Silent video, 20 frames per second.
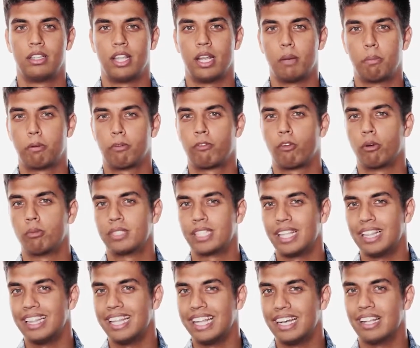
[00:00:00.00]
that it performs a
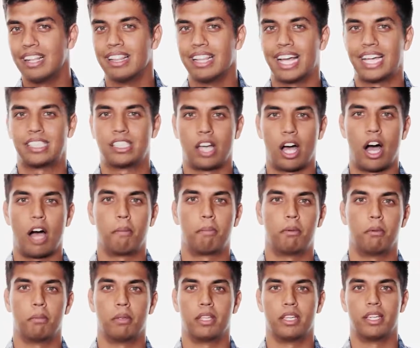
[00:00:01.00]
little less
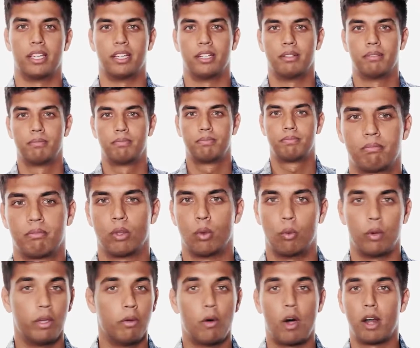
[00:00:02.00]
optimally in.
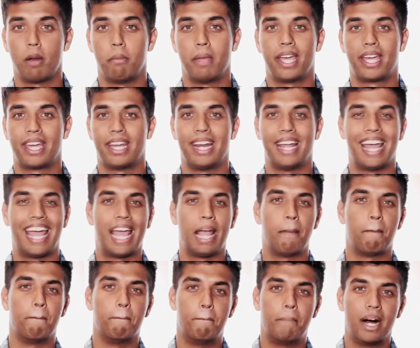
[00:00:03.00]
We want to make it
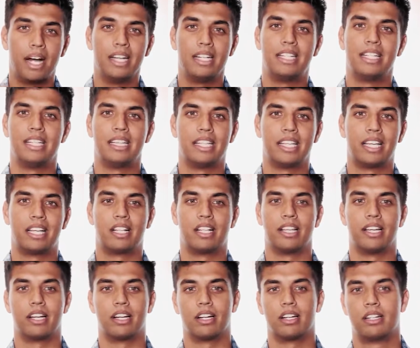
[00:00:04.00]
abundantly
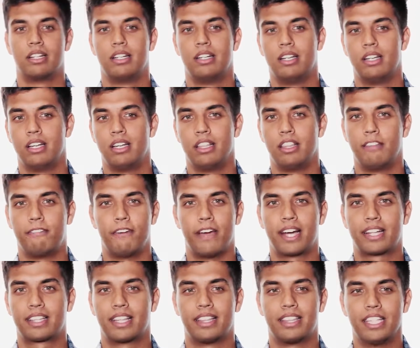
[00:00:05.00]
clear the
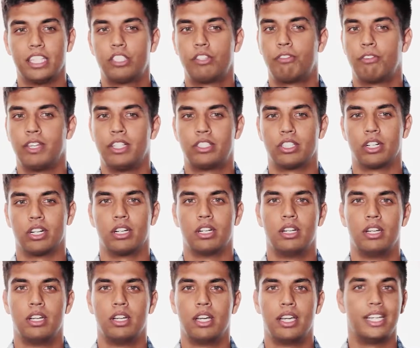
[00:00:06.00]
fact that this feature
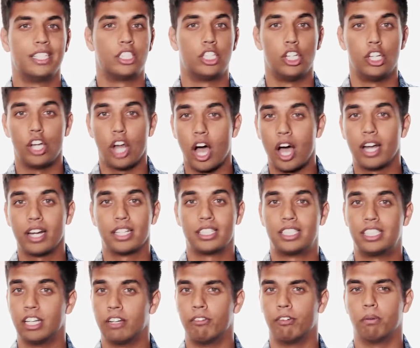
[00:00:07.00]
is not a
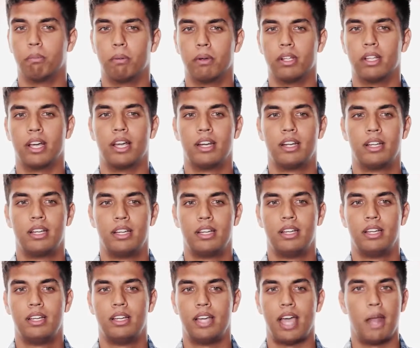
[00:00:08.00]
silver bullet
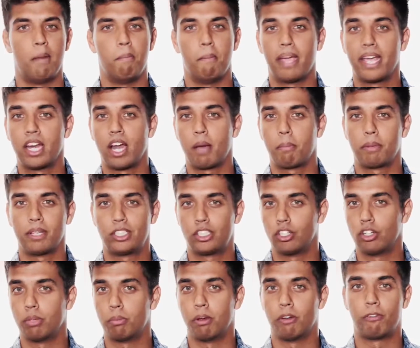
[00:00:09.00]
and may not be
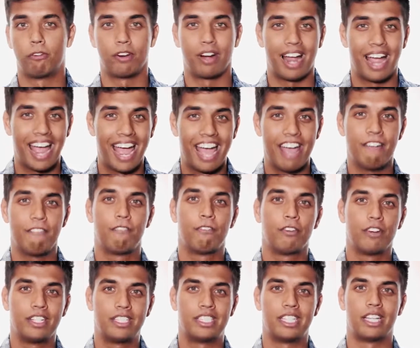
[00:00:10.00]
suitable for
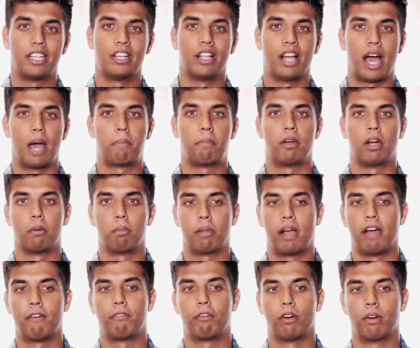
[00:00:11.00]
every single app in our
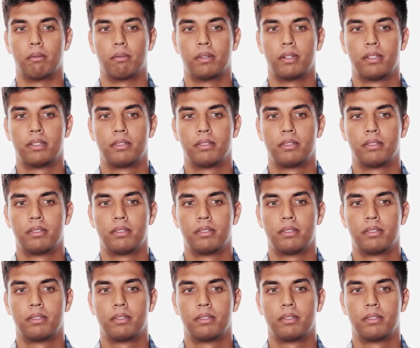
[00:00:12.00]
platform.